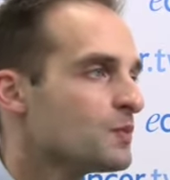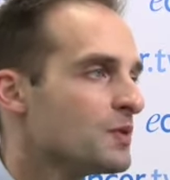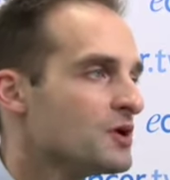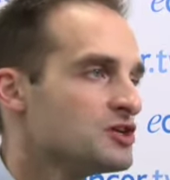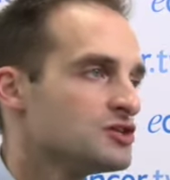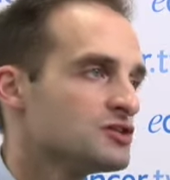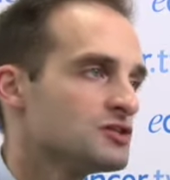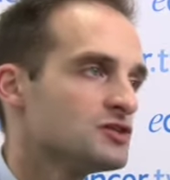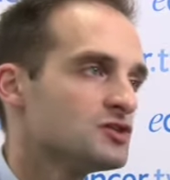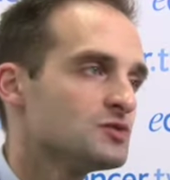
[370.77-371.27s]

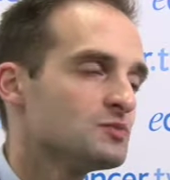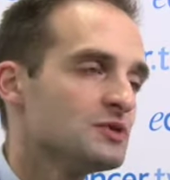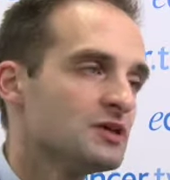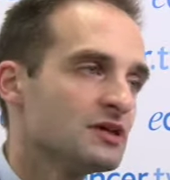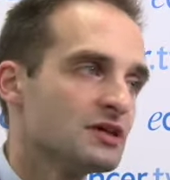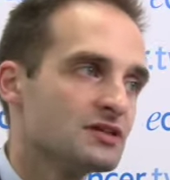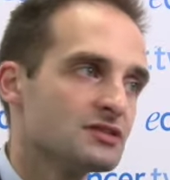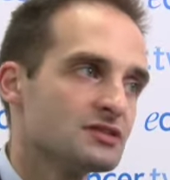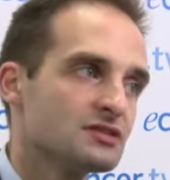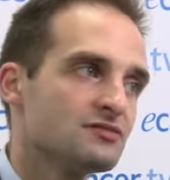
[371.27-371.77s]
patients
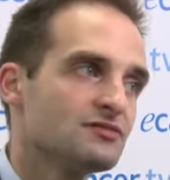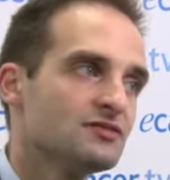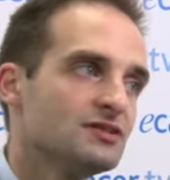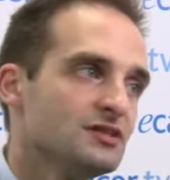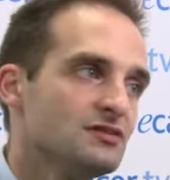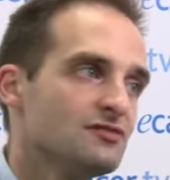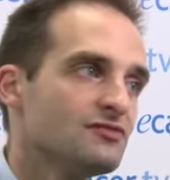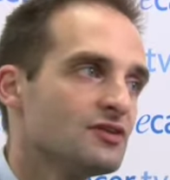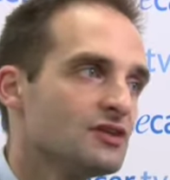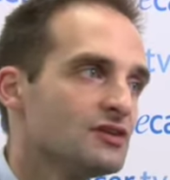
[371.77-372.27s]
because of
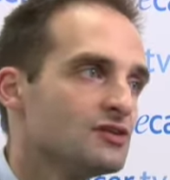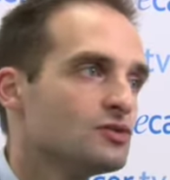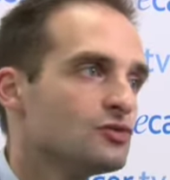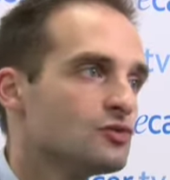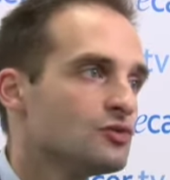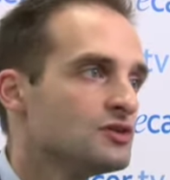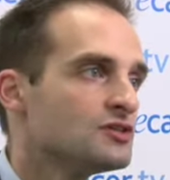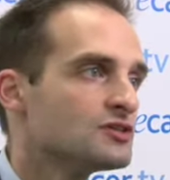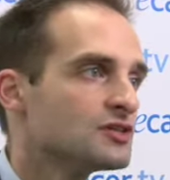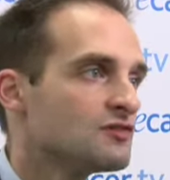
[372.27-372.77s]

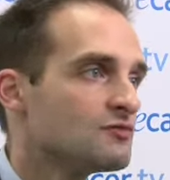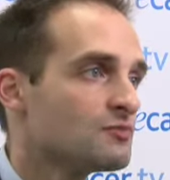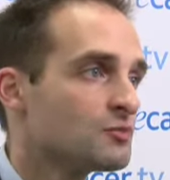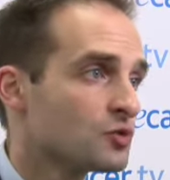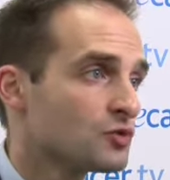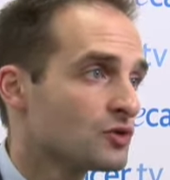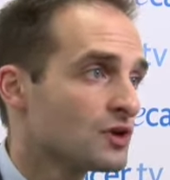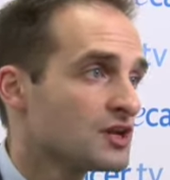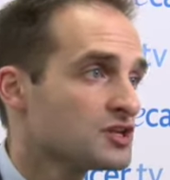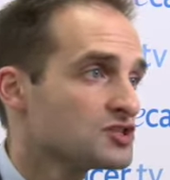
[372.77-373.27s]
different risk of
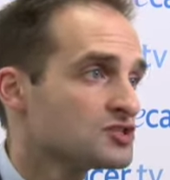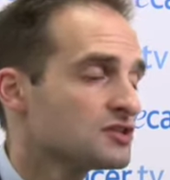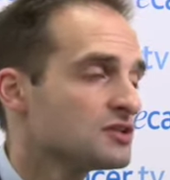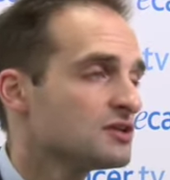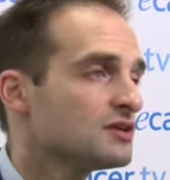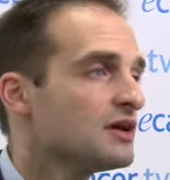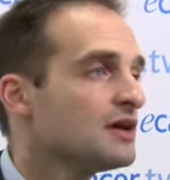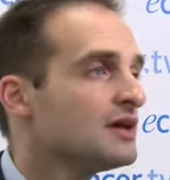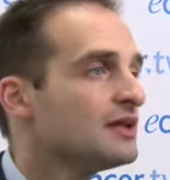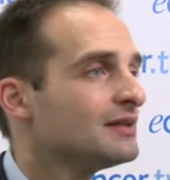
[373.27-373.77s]

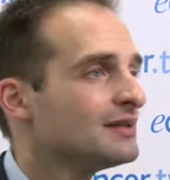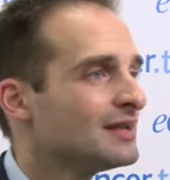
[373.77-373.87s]
progression